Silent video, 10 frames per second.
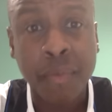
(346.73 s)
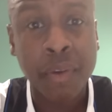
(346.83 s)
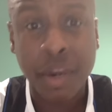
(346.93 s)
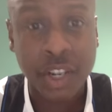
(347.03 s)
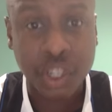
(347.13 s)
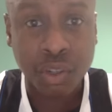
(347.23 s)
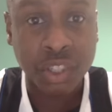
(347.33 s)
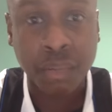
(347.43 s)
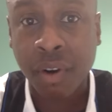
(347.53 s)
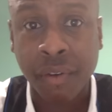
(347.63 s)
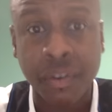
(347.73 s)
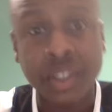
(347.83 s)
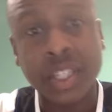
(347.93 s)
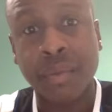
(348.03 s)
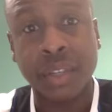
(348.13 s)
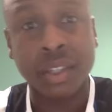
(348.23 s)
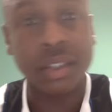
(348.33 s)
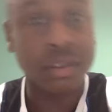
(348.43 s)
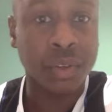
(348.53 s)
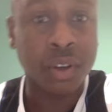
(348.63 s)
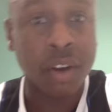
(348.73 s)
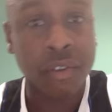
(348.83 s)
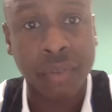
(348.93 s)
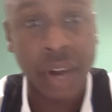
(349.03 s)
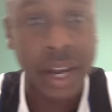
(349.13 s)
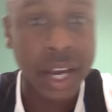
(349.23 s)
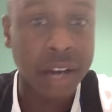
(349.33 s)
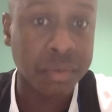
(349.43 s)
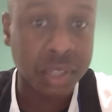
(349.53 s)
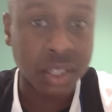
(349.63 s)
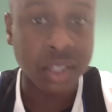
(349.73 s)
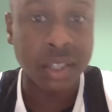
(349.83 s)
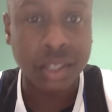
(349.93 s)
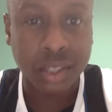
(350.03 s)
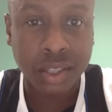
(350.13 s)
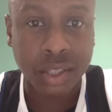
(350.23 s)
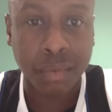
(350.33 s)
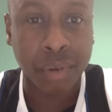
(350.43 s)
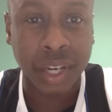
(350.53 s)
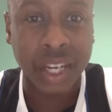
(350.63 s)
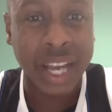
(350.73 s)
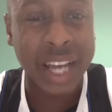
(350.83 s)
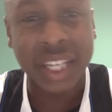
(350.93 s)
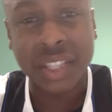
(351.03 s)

Pretty much used the profits that we got from Wijnaldum to bring in Hanley.